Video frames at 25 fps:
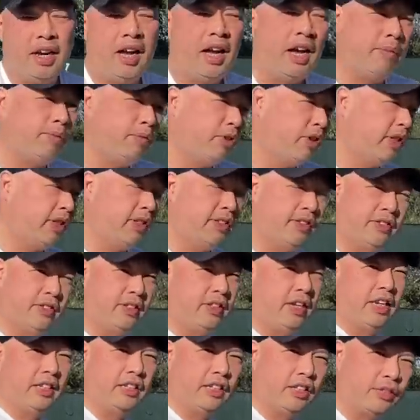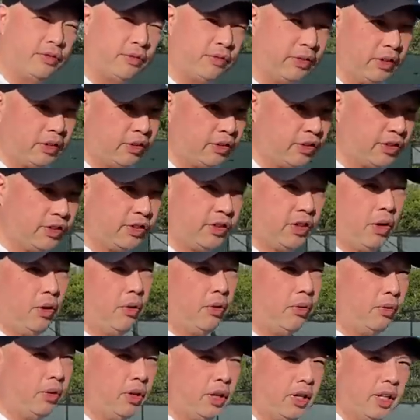I'm just I just feel
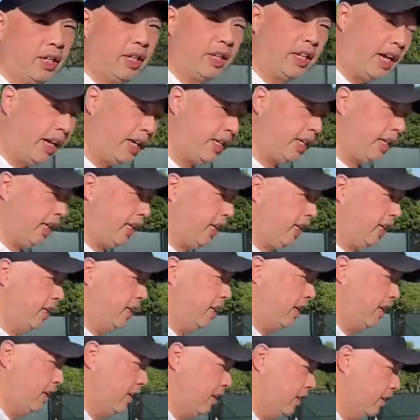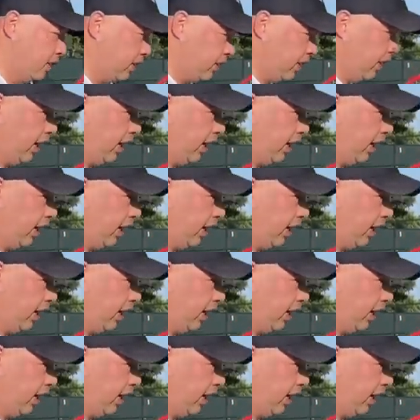so lucky to